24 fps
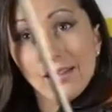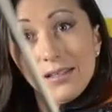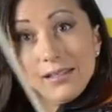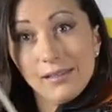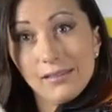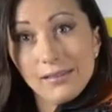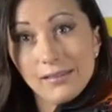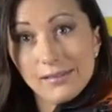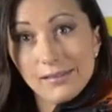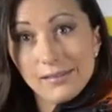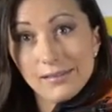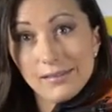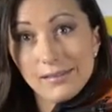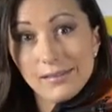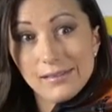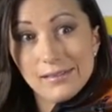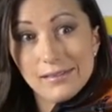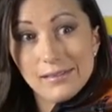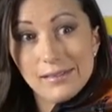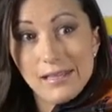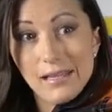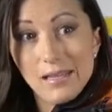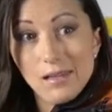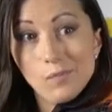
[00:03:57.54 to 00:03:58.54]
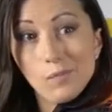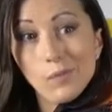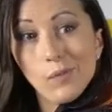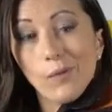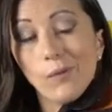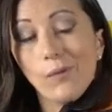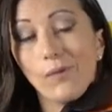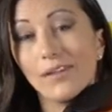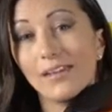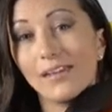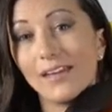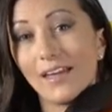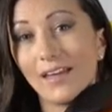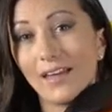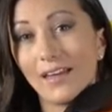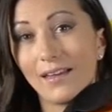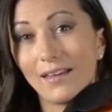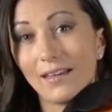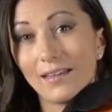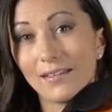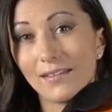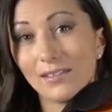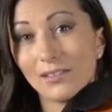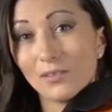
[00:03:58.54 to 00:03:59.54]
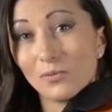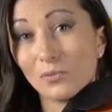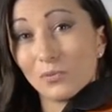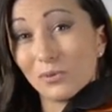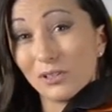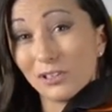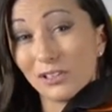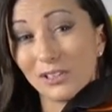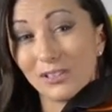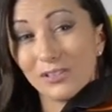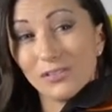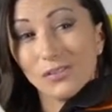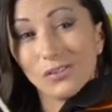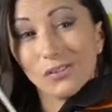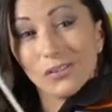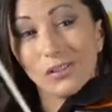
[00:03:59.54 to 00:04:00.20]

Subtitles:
And this is the same bowing as we just